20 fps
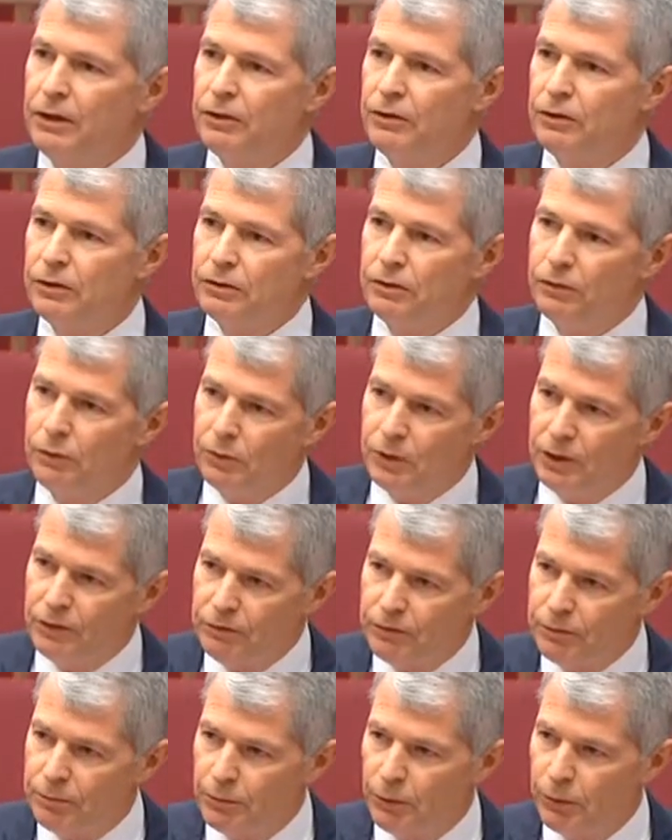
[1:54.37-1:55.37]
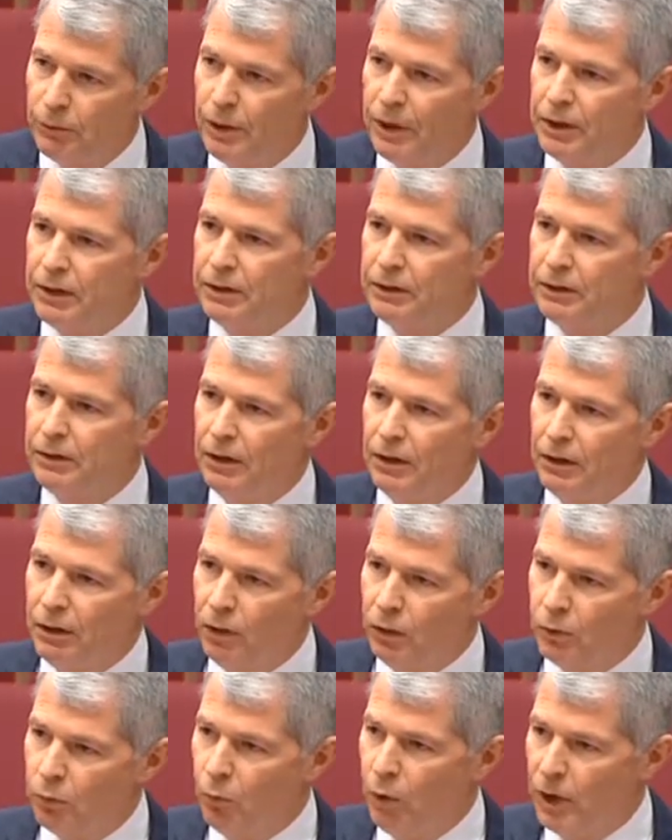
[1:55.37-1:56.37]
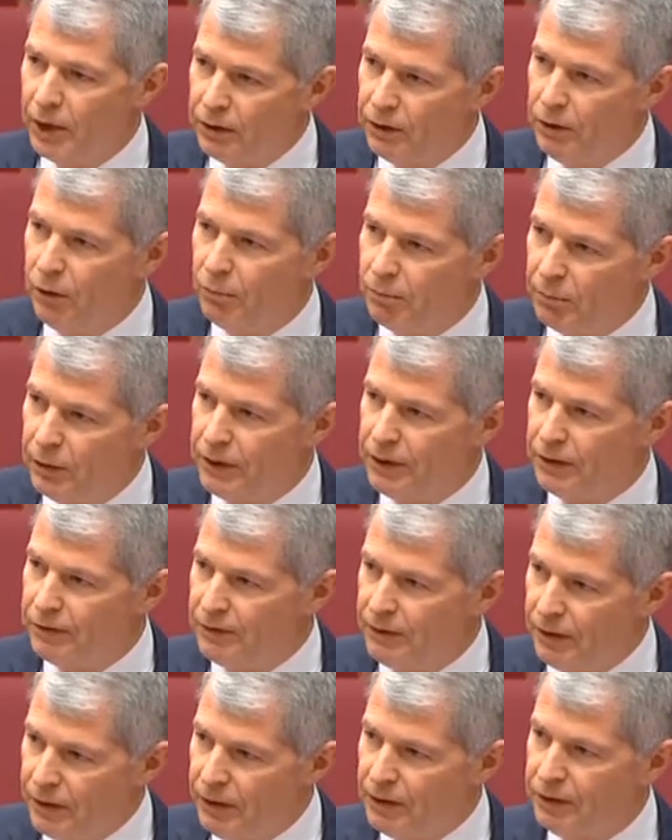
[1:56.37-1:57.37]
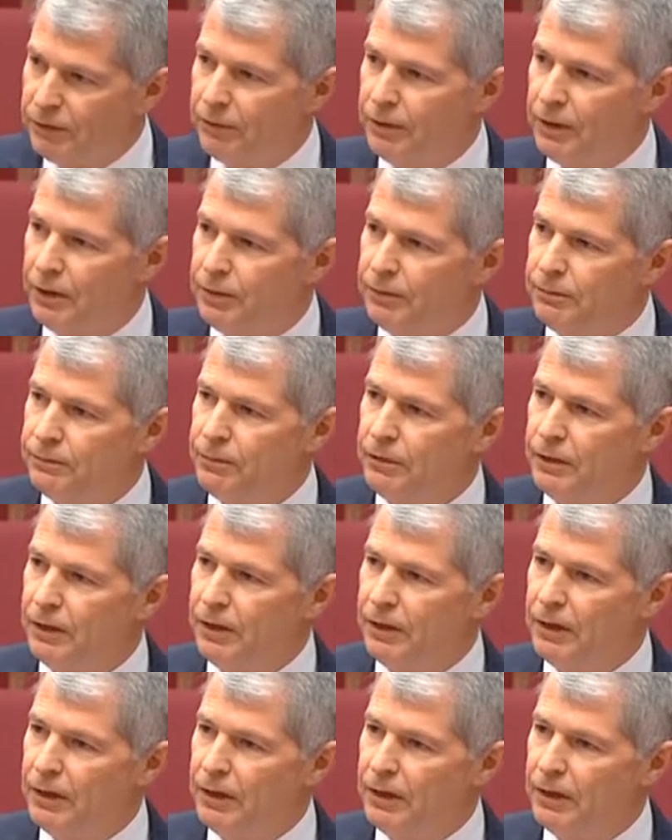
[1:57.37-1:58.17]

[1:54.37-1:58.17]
you can do an instrument rating on one complex aircraft